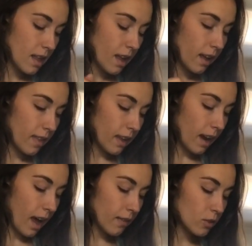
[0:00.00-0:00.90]
And then
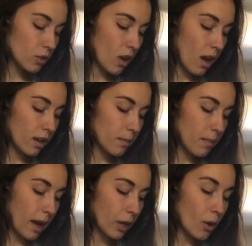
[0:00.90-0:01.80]
I've drawn
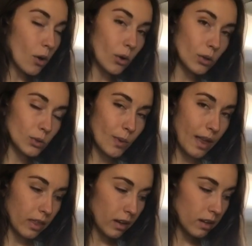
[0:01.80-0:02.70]
my cold
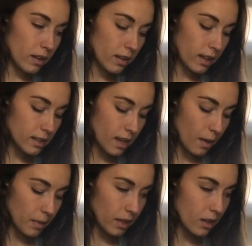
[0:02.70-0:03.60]
weather. That's
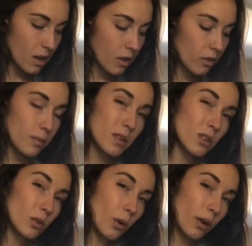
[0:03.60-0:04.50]
coming from the
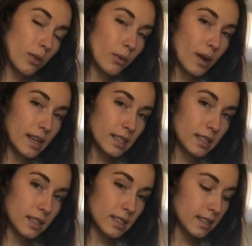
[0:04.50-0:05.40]

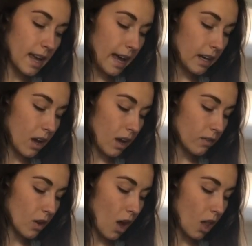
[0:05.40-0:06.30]
northwest side of
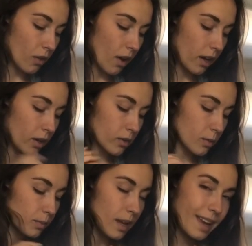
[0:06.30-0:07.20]
Colorado.
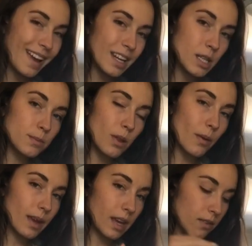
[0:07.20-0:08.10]
So again, it's
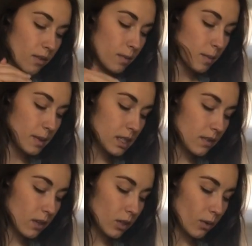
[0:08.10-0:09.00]
blowing in from the
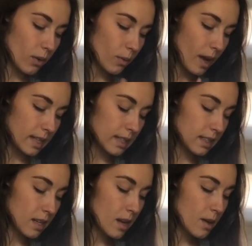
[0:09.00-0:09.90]
Pacific
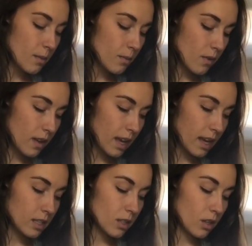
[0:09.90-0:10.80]
Northwest, moving
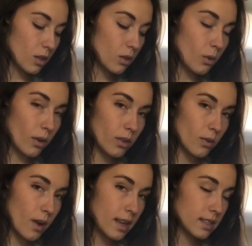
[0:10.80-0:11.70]
into the
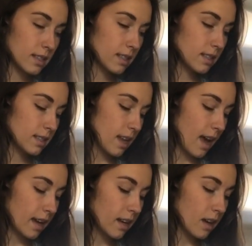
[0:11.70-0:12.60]
northwest
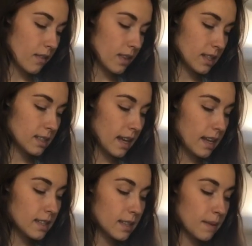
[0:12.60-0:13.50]
side of the state.